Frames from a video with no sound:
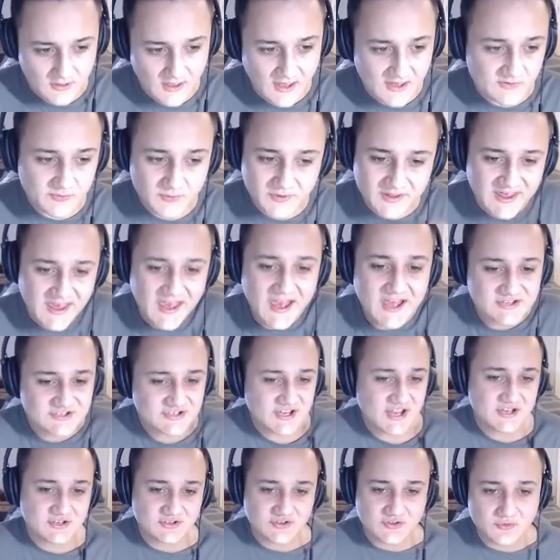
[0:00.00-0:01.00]
Guys, we can't
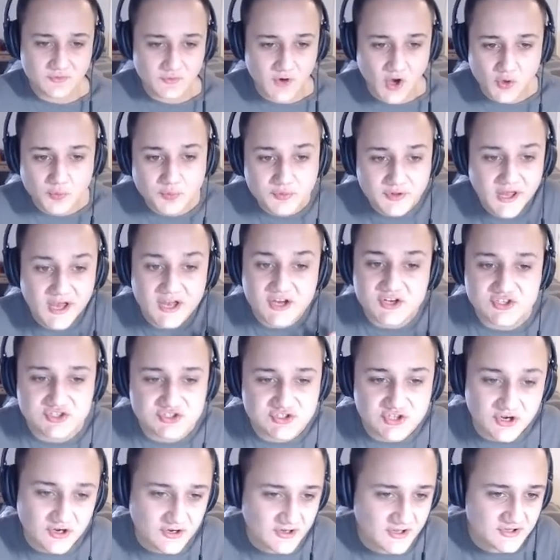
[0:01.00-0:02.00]
change the Roblox
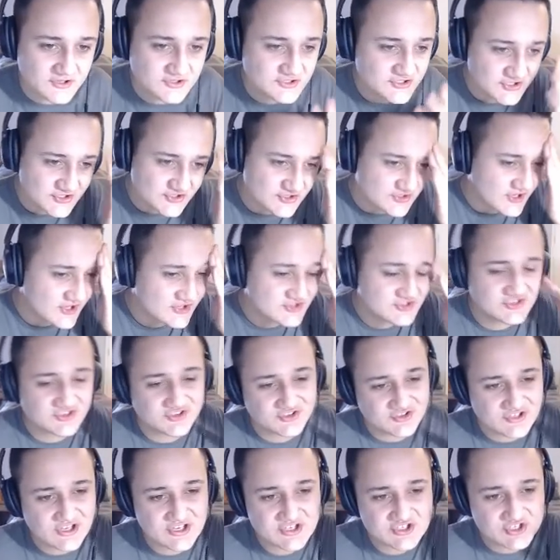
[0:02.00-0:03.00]
shirt. It's just
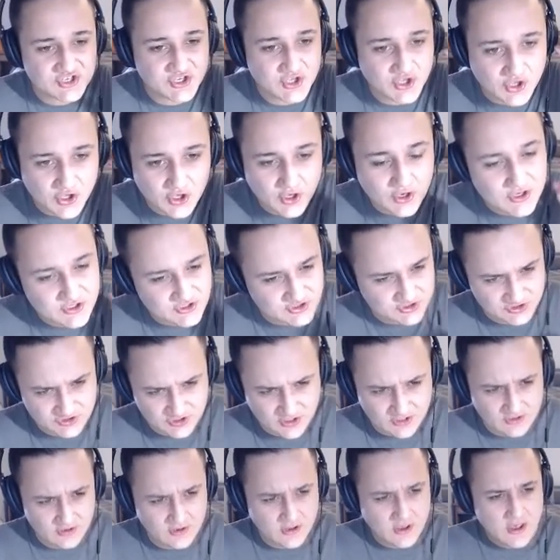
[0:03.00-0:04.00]
such a good
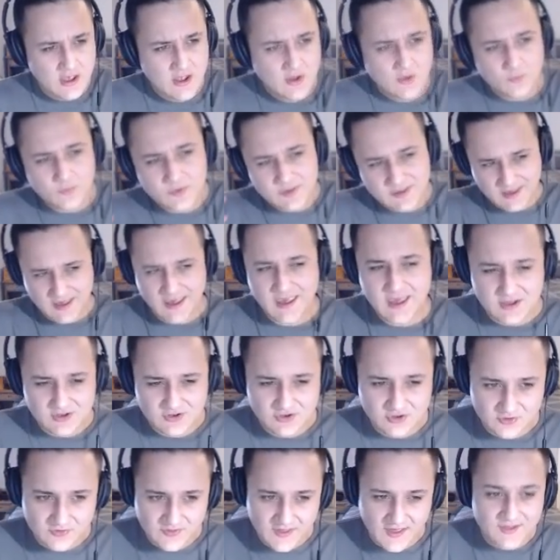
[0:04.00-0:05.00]
shirt. We can't
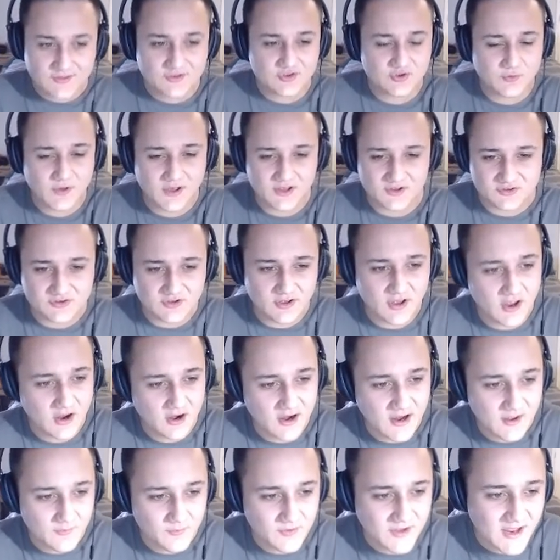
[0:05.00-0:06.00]
do that to us. All
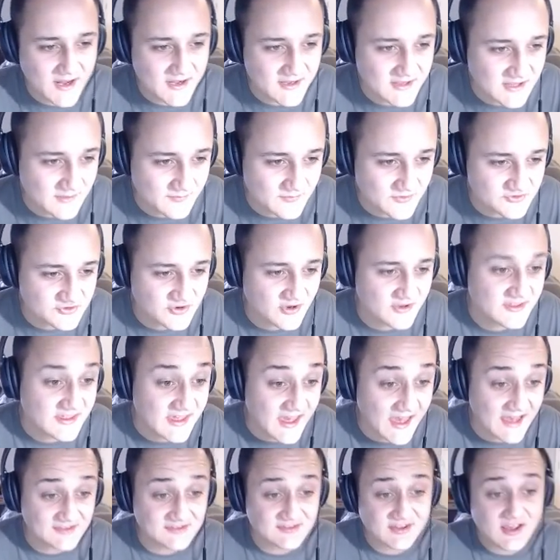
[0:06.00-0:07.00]
right, we gotta keep the shirt.
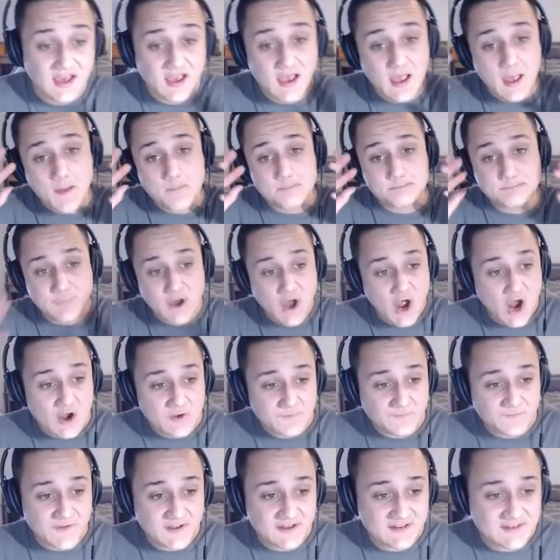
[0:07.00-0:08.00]
Yes.
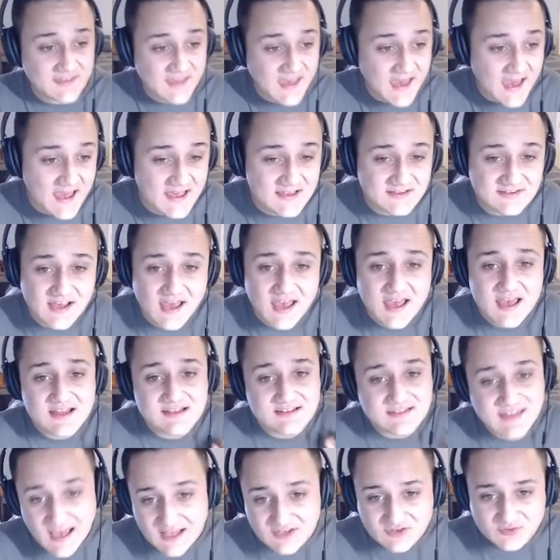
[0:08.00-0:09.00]
Perfect, guys.
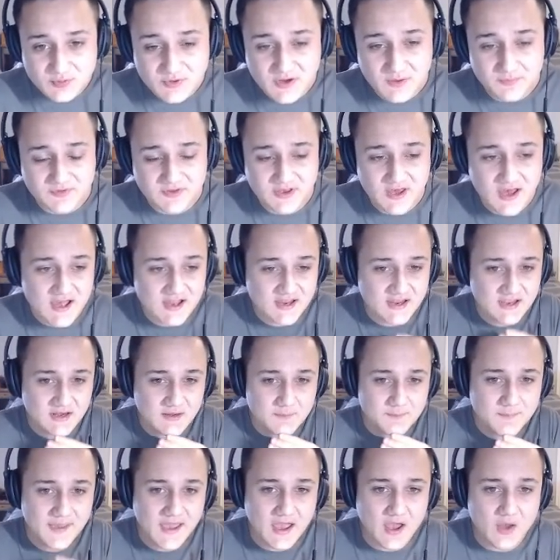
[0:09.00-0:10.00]
That's what I'm talking
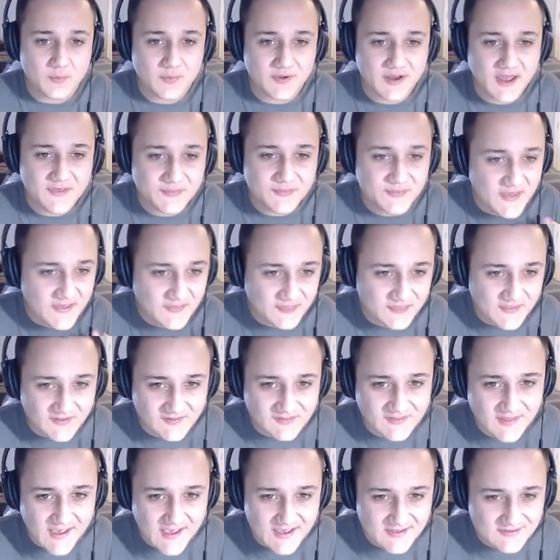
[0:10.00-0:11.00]
about. But I think the
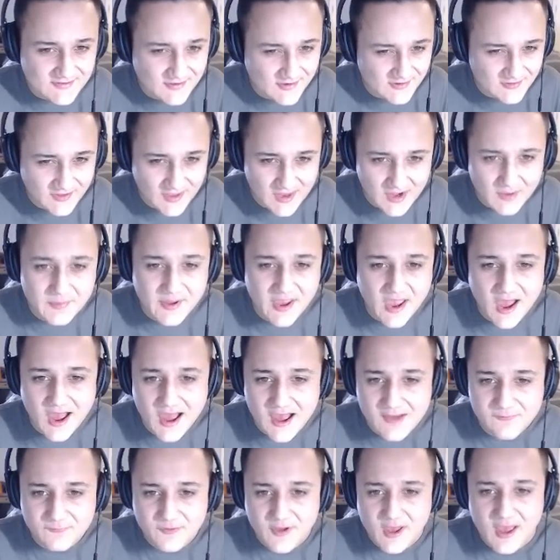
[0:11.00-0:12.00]
legs are a little bit
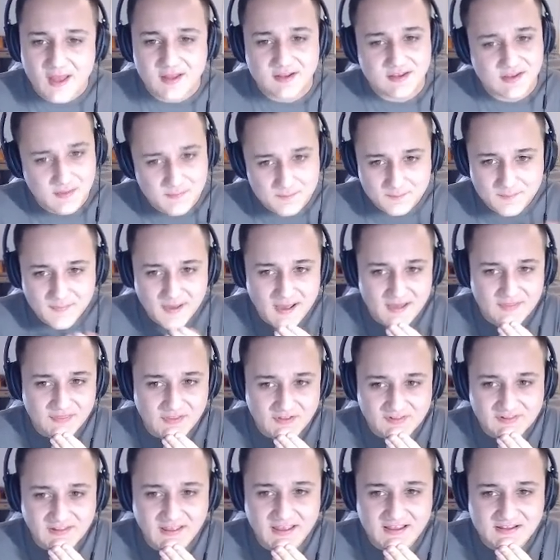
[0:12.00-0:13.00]
off. The
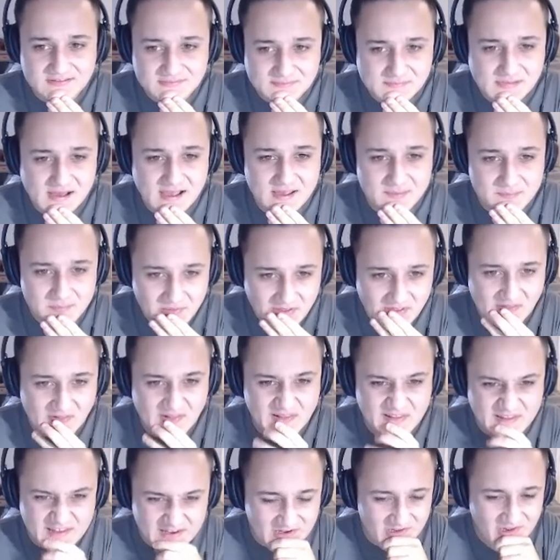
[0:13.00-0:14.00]
legs might be a
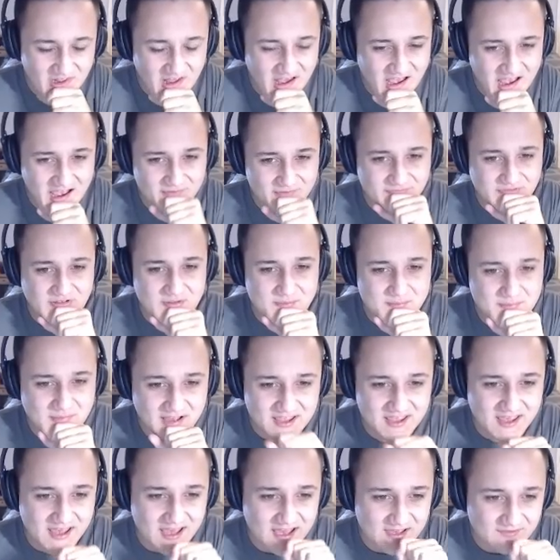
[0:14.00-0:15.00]
little off. We
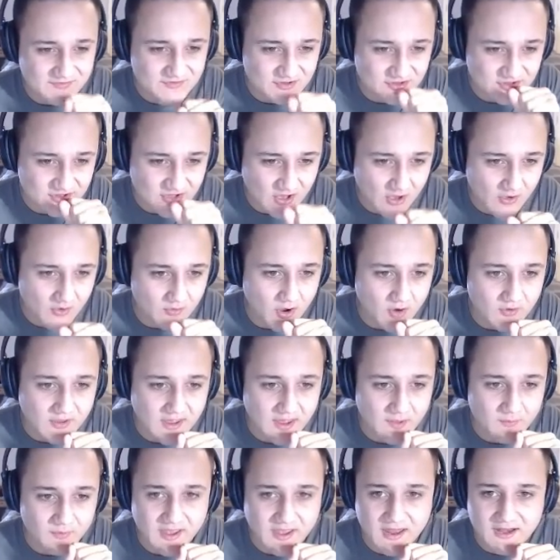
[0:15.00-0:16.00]
might have to go.
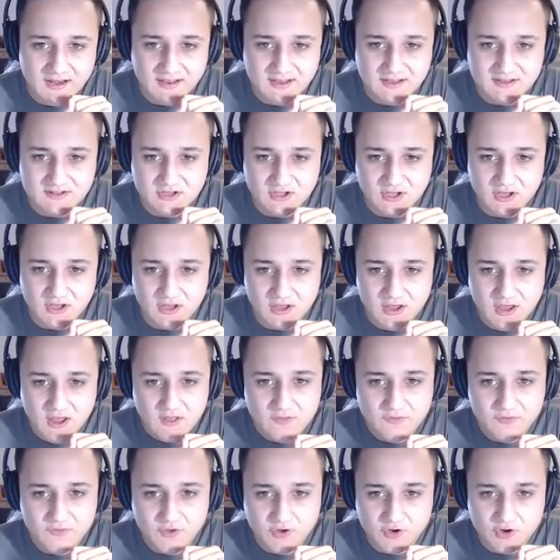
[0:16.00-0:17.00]
Okay, we got to get the
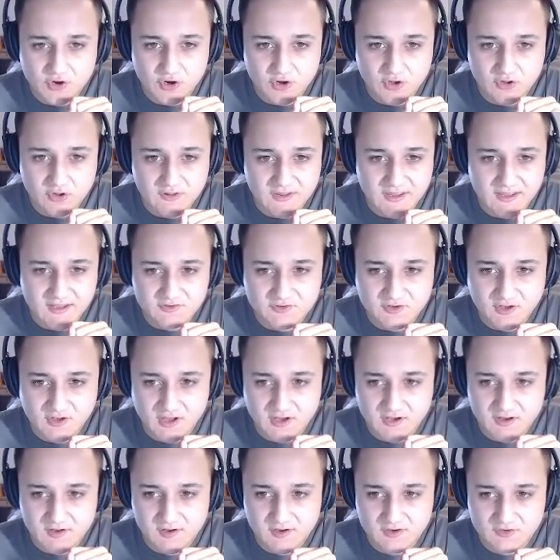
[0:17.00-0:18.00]
girl legs
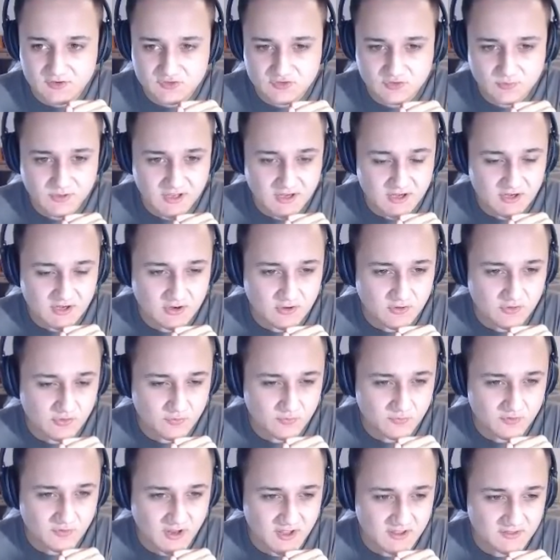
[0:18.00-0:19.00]
on here. So we got to go the
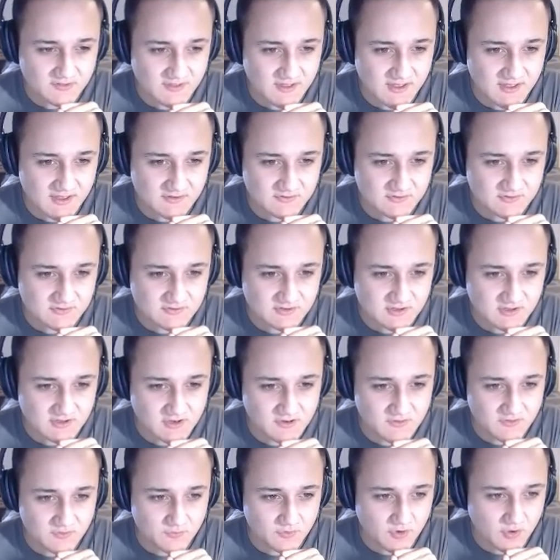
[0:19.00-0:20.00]
right legs. Let's get
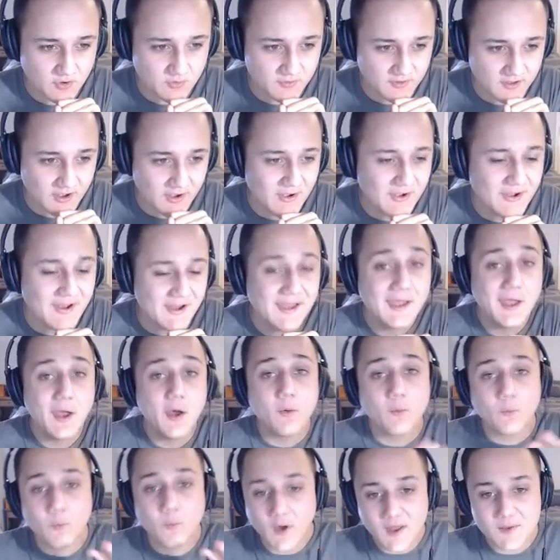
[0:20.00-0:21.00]
on the
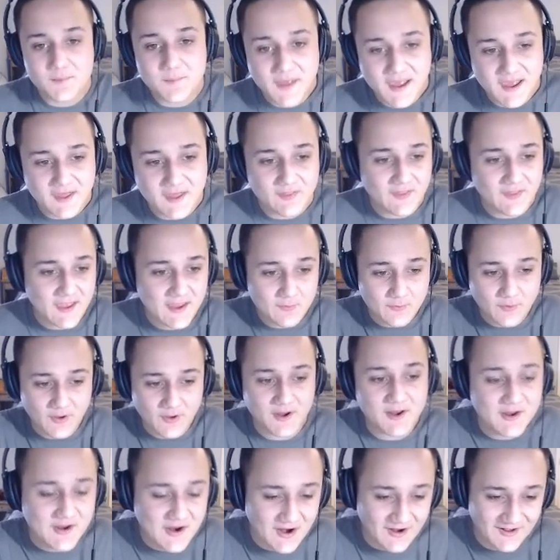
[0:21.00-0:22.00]
Roblox. One man leg,
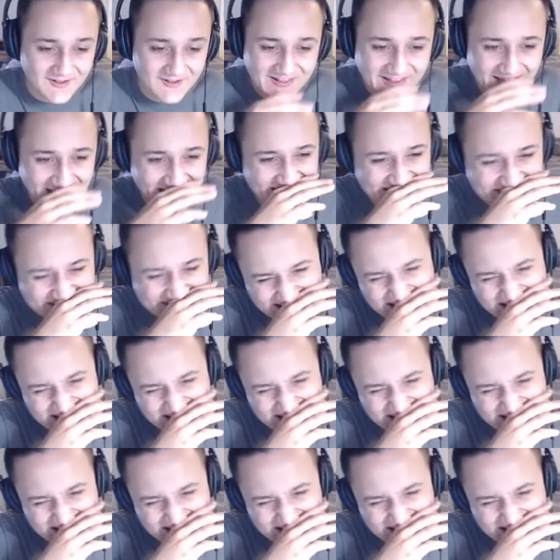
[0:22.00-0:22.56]
one girl leg.